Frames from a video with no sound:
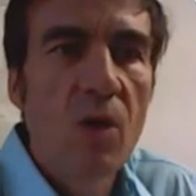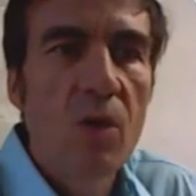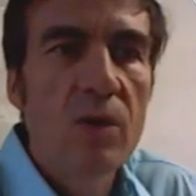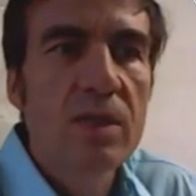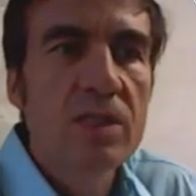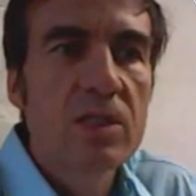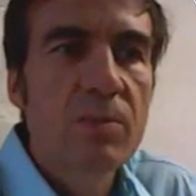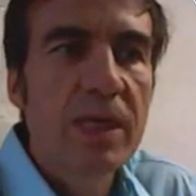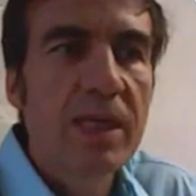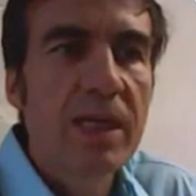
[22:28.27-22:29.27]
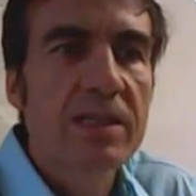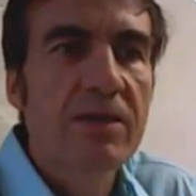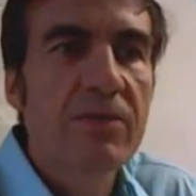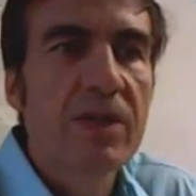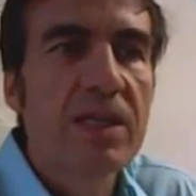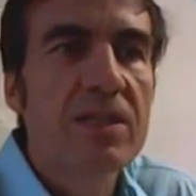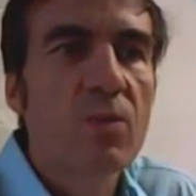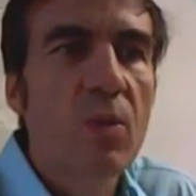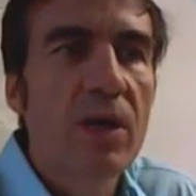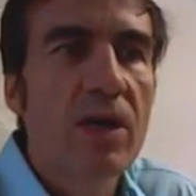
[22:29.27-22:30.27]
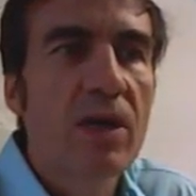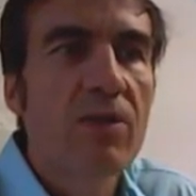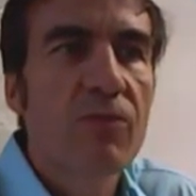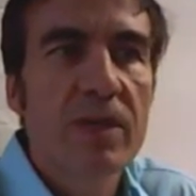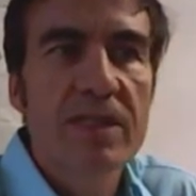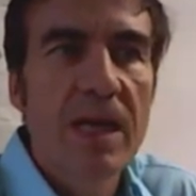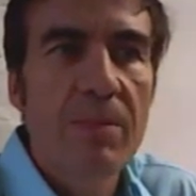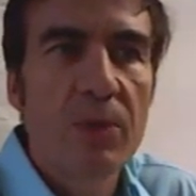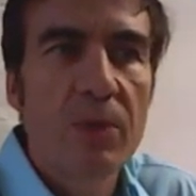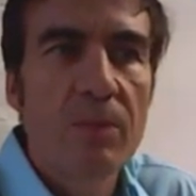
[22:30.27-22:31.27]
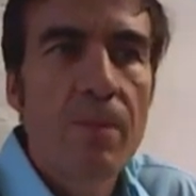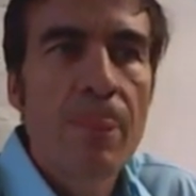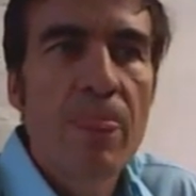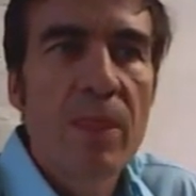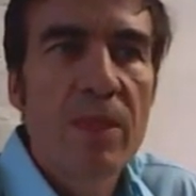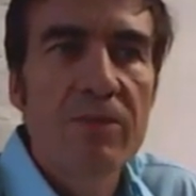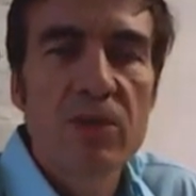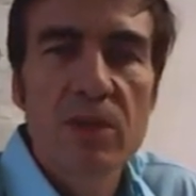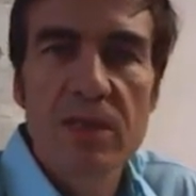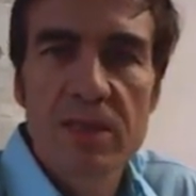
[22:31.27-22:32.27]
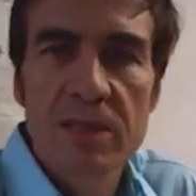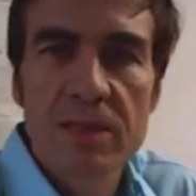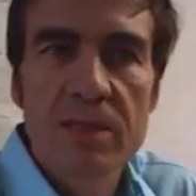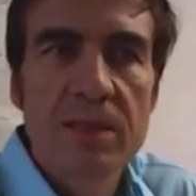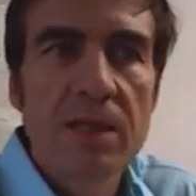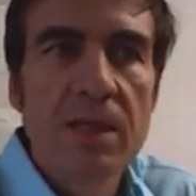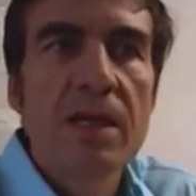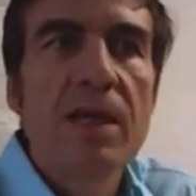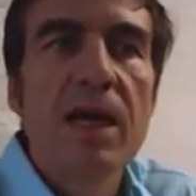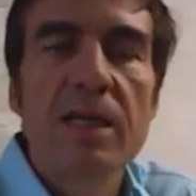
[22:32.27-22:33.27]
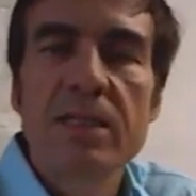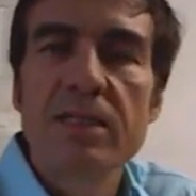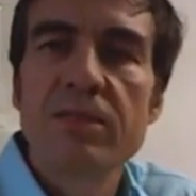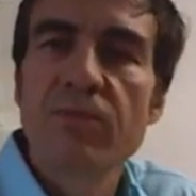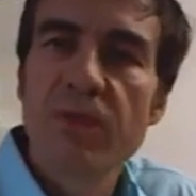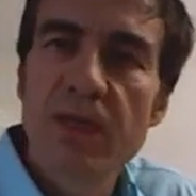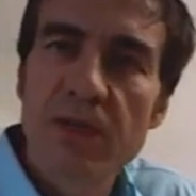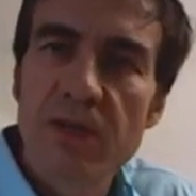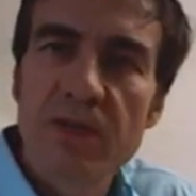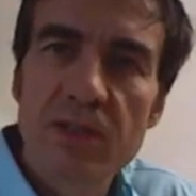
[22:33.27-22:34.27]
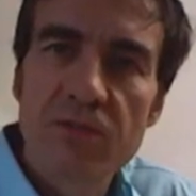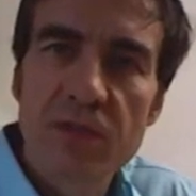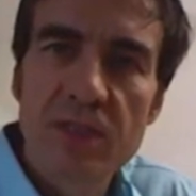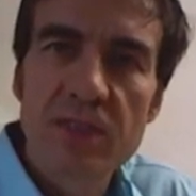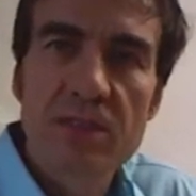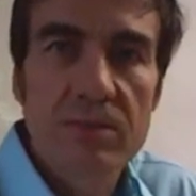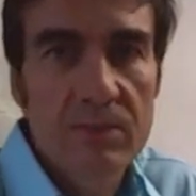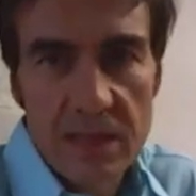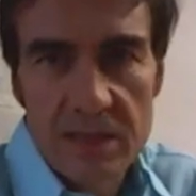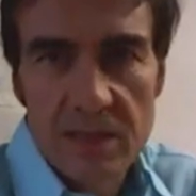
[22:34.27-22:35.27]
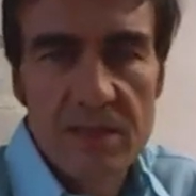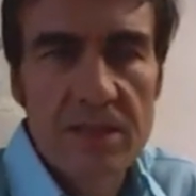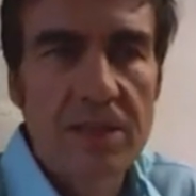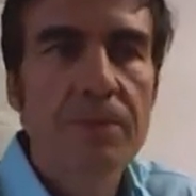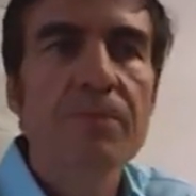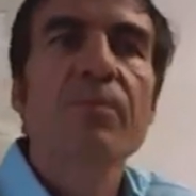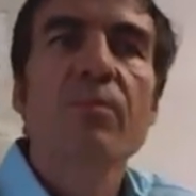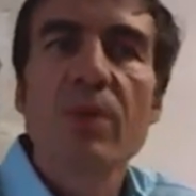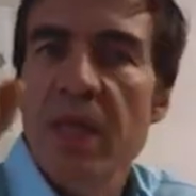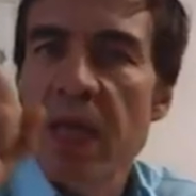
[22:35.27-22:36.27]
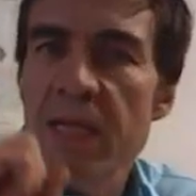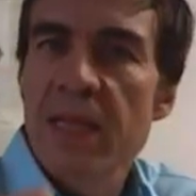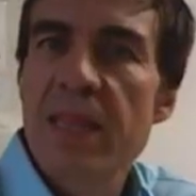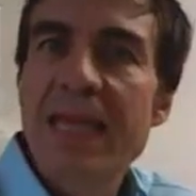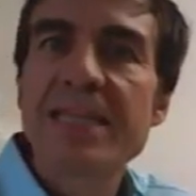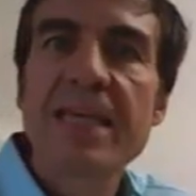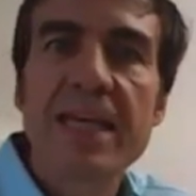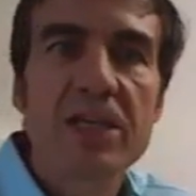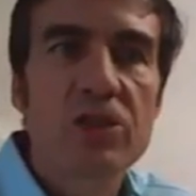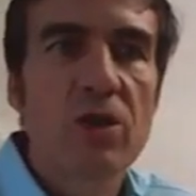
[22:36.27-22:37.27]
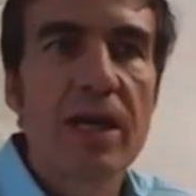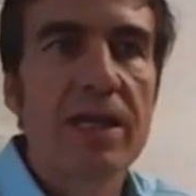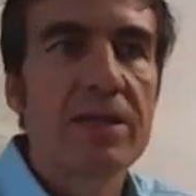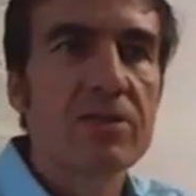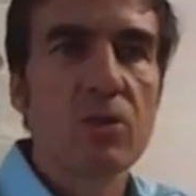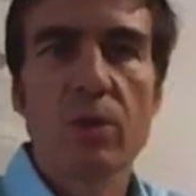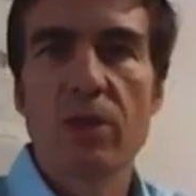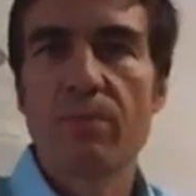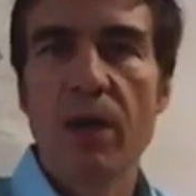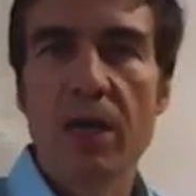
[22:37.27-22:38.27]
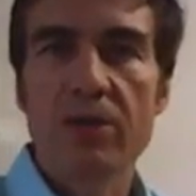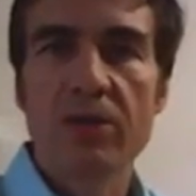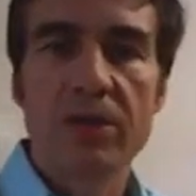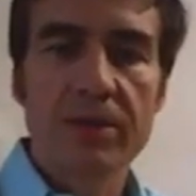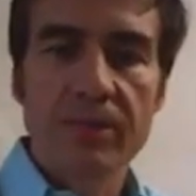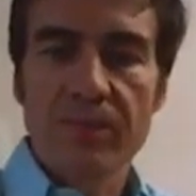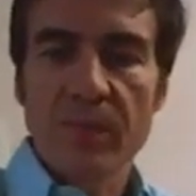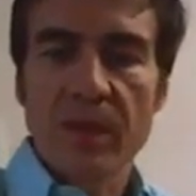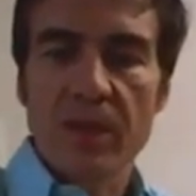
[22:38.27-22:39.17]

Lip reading: all speaking activities where, for example, you have to listen and figure out the difference. That's listening. But then they take a try. So with a partner,